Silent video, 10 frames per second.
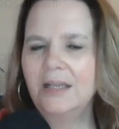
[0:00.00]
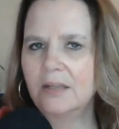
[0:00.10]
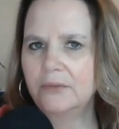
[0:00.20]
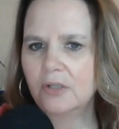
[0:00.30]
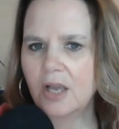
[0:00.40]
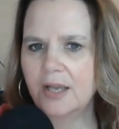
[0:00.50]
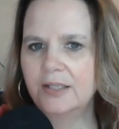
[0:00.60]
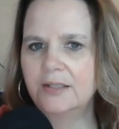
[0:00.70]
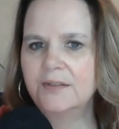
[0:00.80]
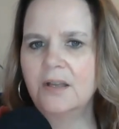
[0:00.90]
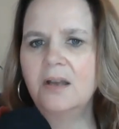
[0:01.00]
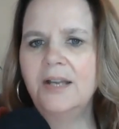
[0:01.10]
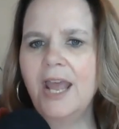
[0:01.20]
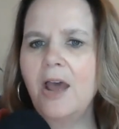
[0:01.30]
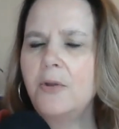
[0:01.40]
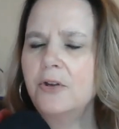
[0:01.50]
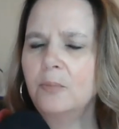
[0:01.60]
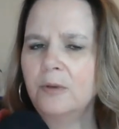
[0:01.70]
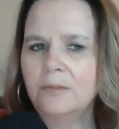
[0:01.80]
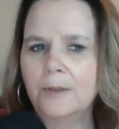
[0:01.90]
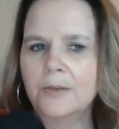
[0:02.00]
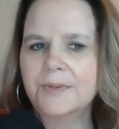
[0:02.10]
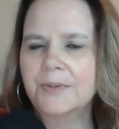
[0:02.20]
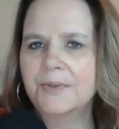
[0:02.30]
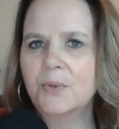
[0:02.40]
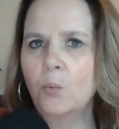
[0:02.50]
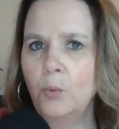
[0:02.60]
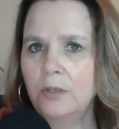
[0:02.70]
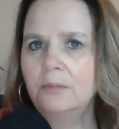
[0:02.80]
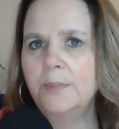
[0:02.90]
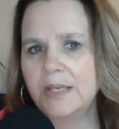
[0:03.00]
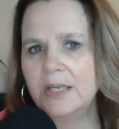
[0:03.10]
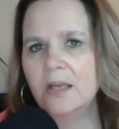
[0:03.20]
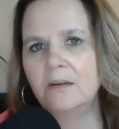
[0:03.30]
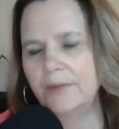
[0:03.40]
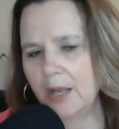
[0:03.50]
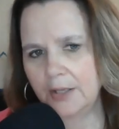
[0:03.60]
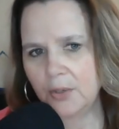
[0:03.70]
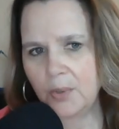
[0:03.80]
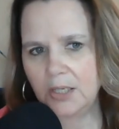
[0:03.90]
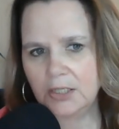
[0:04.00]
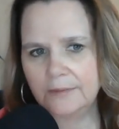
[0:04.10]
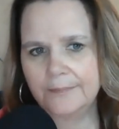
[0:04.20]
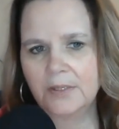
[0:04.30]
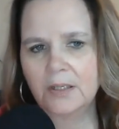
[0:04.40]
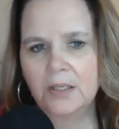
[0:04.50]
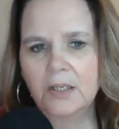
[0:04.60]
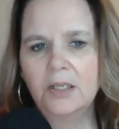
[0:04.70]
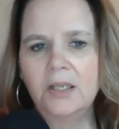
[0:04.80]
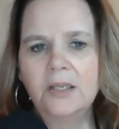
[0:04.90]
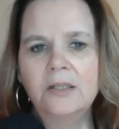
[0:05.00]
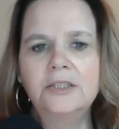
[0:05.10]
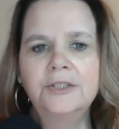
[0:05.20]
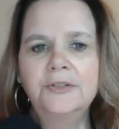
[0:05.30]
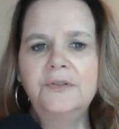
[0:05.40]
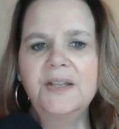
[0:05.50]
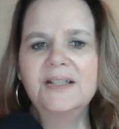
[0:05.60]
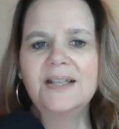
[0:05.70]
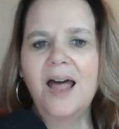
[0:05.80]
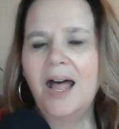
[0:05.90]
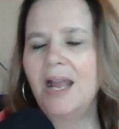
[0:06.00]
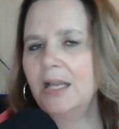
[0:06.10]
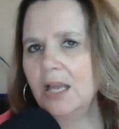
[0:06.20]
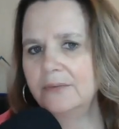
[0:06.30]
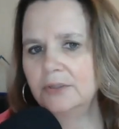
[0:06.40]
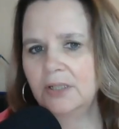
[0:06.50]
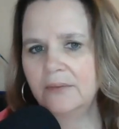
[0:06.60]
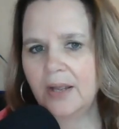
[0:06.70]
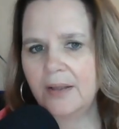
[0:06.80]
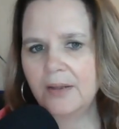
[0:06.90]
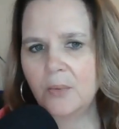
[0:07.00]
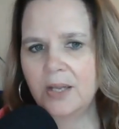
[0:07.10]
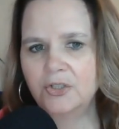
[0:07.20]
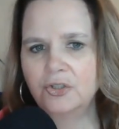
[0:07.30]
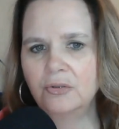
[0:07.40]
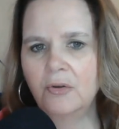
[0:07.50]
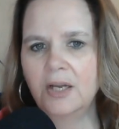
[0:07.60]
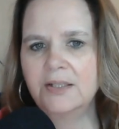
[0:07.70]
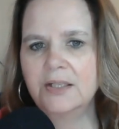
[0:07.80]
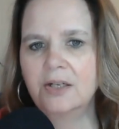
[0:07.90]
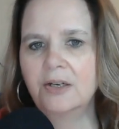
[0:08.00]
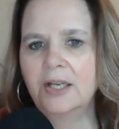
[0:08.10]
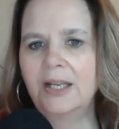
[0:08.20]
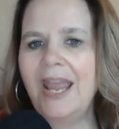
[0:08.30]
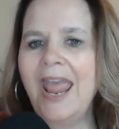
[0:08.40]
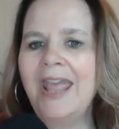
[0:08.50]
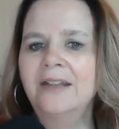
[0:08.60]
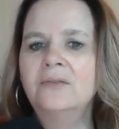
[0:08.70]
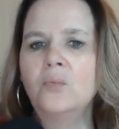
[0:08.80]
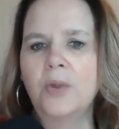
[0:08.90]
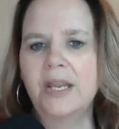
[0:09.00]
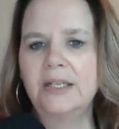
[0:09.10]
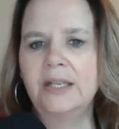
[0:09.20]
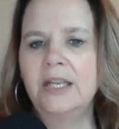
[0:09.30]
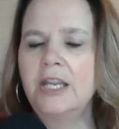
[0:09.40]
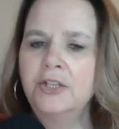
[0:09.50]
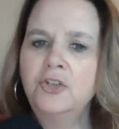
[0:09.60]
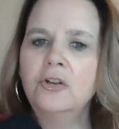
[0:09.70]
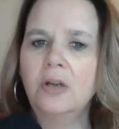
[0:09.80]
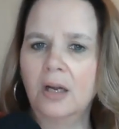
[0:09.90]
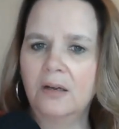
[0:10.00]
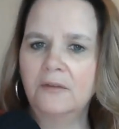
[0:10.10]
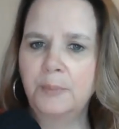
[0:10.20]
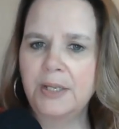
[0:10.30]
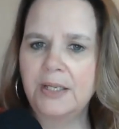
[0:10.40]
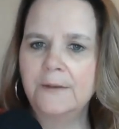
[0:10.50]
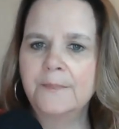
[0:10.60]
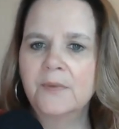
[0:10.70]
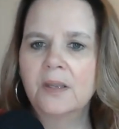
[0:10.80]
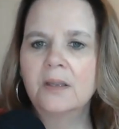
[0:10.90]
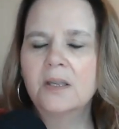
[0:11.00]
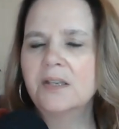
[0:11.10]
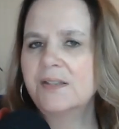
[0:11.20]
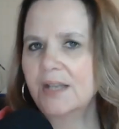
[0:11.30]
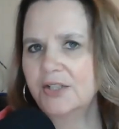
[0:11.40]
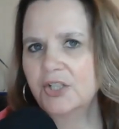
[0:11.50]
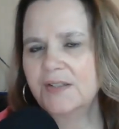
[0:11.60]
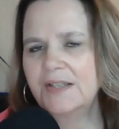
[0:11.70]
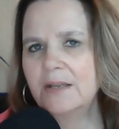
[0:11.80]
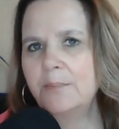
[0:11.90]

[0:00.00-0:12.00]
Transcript: level guidance on how your proposals will be evaluated. Include this high level evaluation criteria and weighting in your RFP, such as the